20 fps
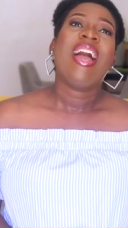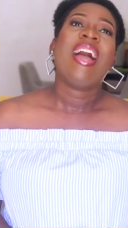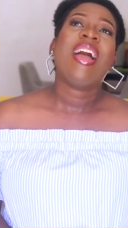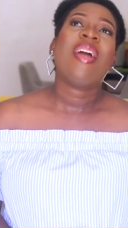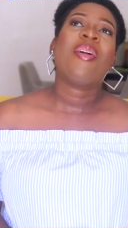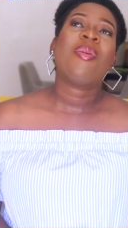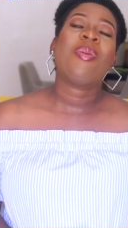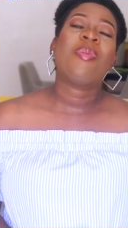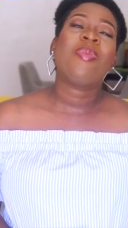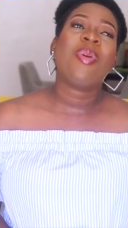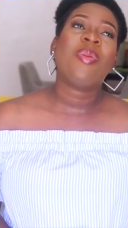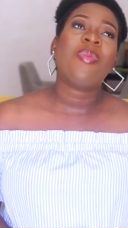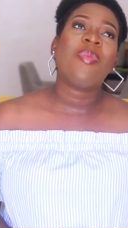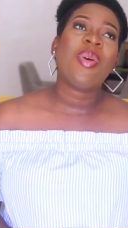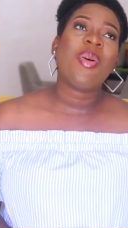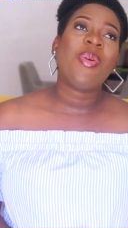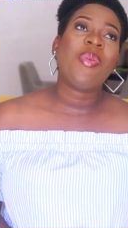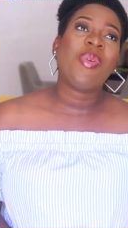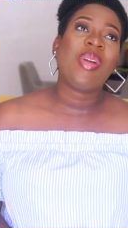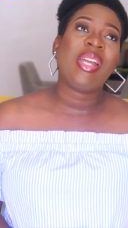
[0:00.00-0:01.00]
I
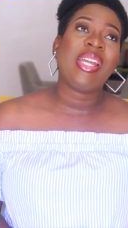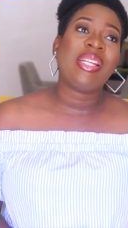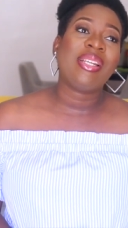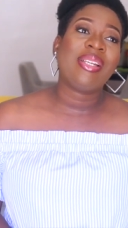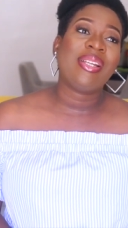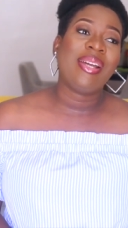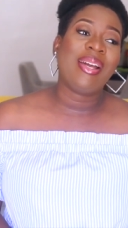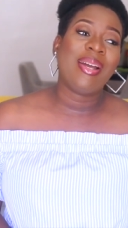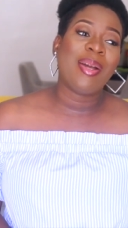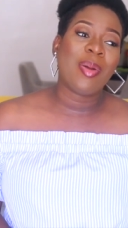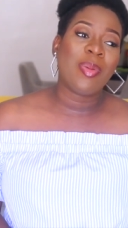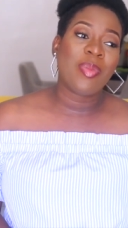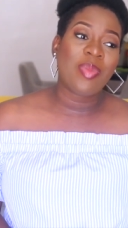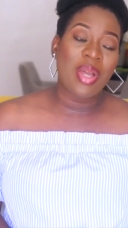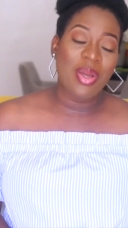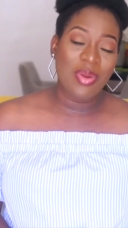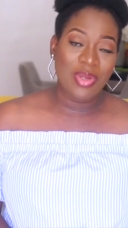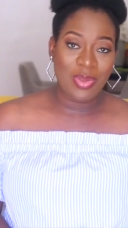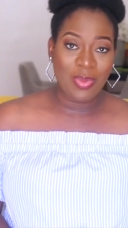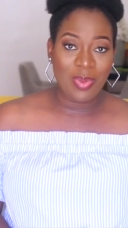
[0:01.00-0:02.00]
remember when
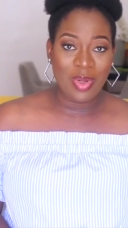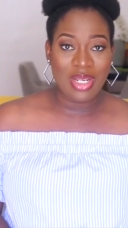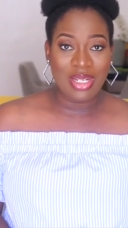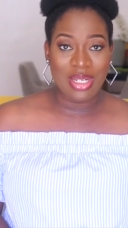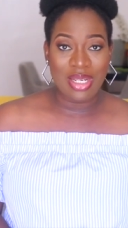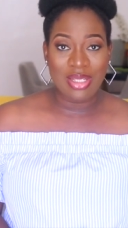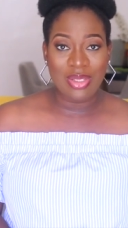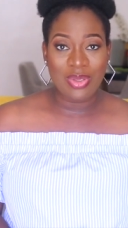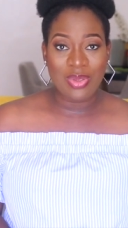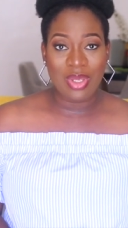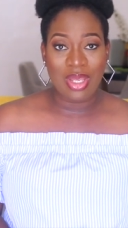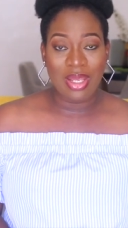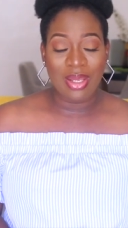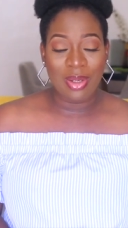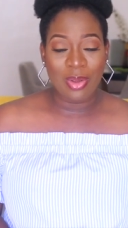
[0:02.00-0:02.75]
I was pregnant